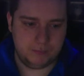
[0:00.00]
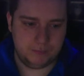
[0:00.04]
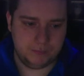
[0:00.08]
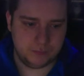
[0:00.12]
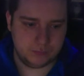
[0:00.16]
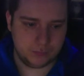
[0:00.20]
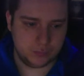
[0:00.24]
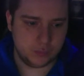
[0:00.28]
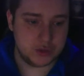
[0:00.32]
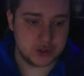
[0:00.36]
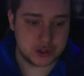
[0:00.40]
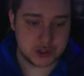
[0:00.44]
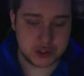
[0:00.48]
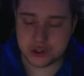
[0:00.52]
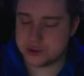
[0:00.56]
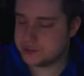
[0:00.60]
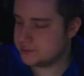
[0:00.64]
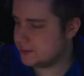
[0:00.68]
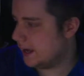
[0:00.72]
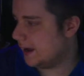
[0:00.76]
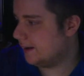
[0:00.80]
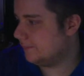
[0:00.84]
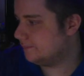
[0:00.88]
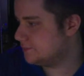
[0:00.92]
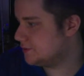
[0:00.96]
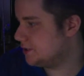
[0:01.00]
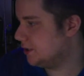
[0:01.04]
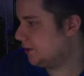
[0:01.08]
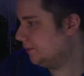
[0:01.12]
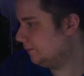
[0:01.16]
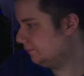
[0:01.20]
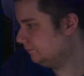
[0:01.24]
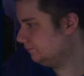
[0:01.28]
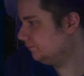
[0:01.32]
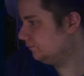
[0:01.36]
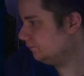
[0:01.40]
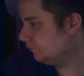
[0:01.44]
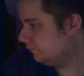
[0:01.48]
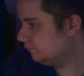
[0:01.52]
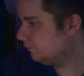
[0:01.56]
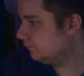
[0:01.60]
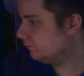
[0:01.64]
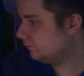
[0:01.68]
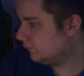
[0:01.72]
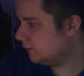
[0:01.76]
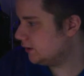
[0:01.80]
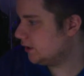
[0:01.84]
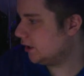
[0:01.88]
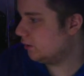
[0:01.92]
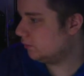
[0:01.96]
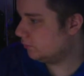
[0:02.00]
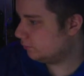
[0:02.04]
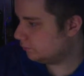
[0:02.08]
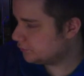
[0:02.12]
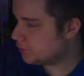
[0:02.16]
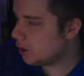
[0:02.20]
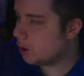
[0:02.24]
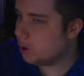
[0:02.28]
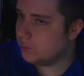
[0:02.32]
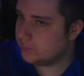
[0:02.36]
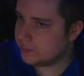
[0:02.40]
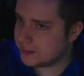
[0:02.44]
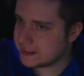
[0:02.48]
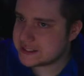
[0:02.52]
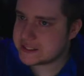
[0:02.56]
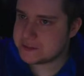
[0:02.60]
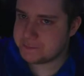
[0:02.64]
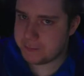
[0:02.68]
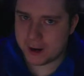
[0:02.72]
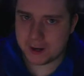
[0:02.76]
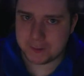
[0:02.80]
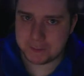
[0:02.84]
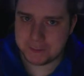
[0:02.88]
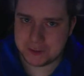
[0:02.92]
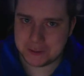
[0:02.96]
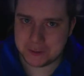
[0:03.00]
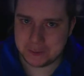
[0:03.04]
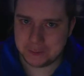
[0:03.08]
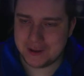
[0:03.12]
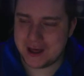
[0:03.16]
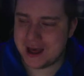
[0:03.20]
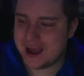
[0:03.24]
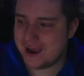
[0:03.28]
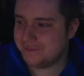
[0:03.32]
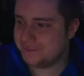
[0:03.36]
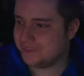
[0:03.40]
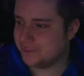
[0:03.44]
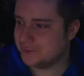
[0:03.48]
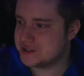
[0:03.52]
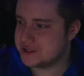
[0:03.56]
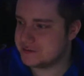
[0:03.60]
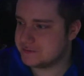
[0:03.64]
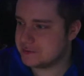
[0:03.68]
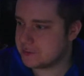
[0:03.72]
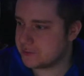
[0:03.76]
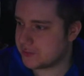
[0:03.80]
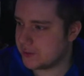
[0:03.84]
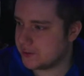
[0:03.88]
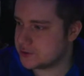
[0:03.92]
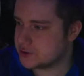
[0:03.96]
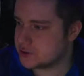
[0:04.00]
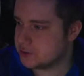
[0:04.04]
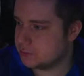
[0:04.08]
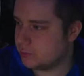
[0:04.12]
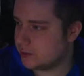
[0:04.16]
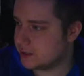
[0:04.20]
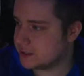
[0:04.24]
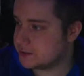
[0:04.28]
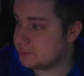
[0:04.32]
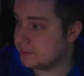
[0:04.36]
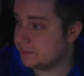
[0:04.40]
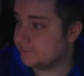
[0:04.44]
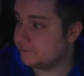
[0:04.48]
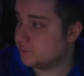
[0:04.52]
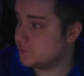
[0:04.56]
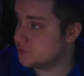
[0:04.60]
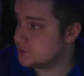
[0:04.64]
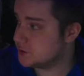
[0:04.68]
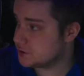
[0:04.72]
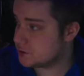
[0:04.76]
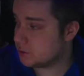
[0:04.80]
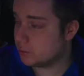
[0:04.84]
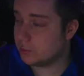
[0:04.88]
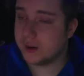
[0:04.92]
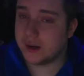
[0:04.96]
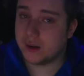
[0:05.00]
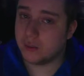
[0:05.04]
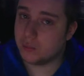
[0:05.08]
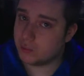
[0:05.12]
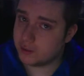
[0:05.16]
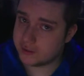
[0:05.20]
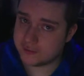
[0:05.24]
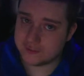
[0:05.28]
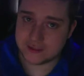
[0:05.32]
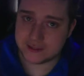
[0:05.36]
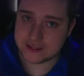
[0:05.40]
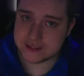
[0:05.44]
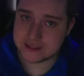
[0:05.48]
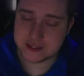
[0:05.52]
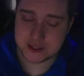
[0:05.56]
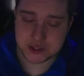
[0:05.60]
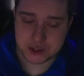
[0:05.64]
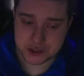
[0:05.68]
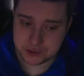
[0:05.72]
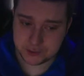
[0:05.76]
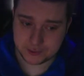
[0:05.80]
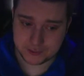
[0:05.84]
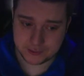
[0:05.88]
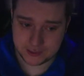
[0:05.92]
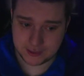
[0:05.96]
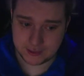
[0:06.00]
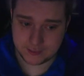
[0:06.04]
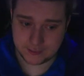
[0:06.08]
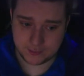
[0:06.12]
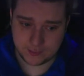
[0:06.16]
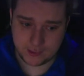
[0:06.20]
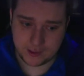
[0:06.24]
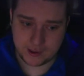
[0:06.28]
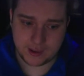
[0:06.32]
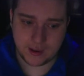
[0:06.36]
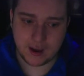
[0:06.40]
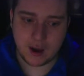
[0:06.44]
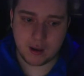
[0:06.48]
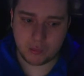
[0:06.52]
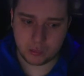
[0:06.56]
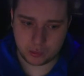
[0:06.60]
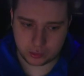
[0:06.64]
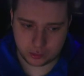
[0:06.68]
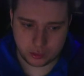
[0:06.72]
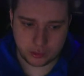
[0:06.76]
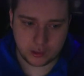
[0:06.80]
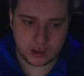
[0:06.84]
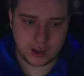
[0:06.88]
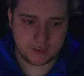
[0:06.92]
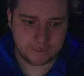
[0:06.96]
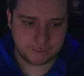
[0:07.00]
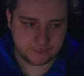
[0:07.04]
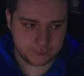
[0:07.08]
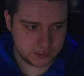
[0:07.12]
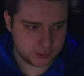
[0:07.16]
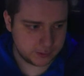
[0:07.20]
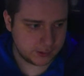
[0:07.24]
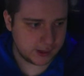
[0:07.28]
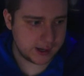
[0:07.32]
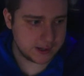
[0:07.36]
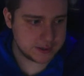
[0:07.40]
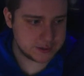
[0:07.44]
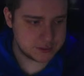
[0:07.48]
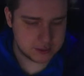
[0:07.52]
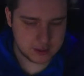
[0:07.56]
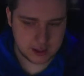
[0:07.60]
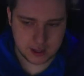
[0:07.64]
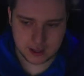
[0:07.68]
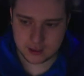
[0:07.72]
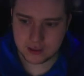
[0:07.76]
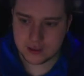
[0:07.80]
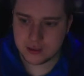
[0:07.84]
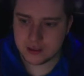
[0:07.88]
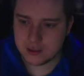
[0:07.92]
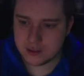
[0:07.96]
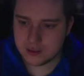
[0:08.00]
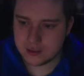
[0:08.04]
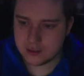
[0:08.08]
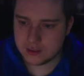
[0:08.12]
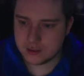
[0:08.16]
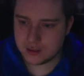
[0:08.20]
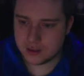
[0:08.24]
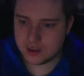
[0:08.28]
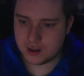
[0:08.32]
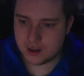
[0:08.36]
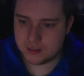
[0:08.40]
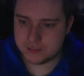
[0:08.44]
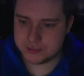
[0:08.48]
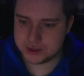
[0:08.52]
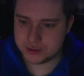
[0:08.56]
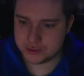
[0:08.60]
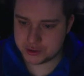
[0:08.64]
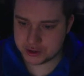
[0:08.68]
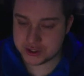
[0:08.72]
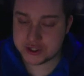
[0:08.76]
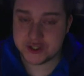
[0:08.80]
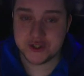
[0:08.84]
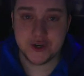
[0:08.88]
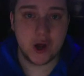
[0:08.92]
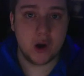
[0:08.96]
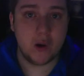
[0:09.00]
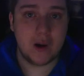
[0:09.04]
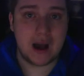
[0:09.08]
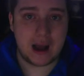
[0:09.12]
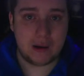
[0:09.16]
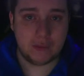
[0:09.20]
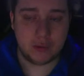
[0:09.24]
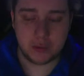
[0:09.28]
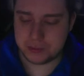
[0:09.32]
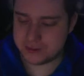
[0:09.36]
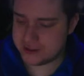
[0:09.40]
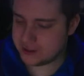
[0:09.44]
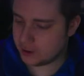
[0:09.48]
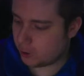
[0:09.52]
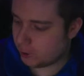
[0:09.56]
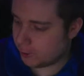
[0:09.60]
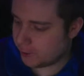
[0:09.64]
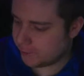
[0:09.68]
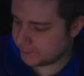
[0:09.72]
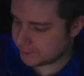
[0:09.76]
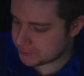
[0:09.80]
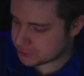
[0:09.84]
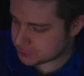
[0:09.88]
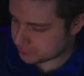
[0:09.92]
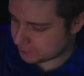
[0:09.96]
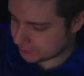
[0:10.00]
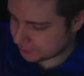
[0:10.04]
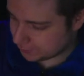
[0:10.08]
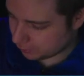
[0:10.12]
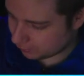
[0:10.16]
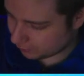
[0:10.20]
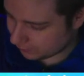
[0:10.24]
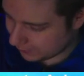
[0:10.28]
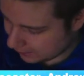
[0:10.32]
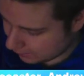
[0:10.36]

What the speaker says: Which, yeah, so, don't expect me to go live for severe thunderstorm warnings. But if there's a tornado warning that gets issued again today, I will go live for you guys, okay? So just know I will be on the trigger. I